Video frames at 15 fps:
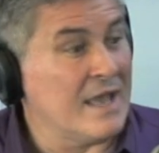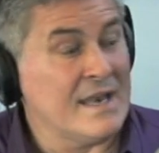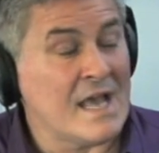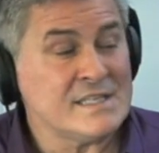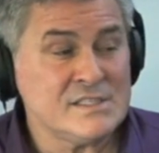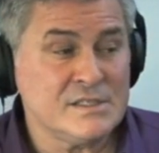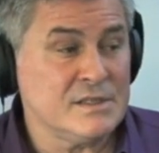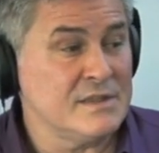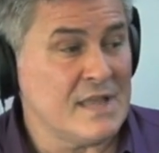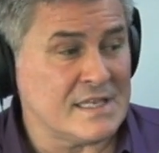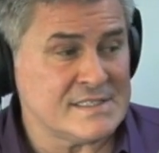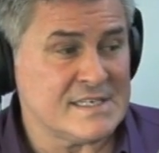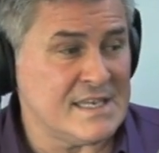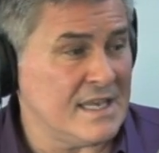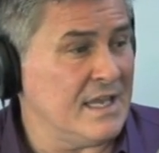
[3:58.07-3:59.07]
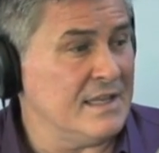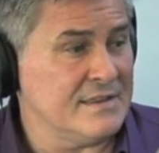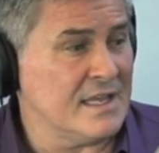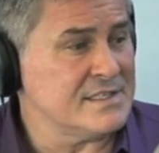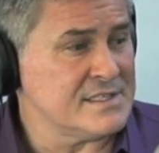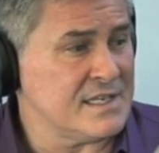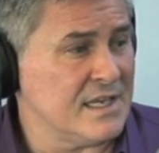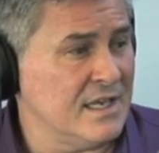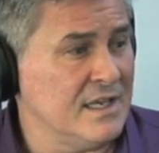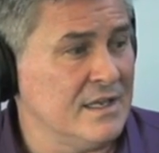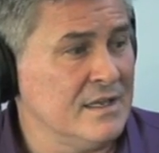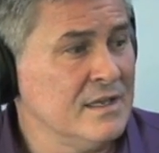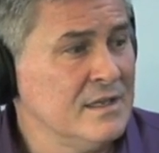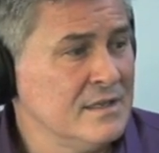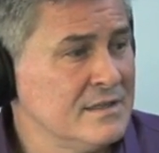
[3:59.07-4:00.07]
And that's key. That's
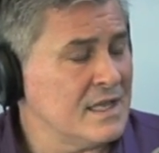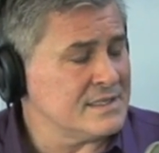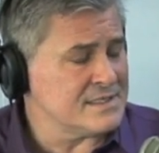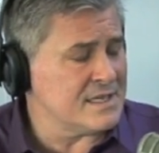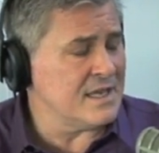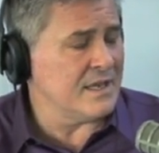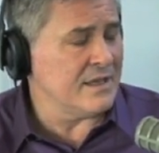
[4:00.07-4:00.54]
key. That's key.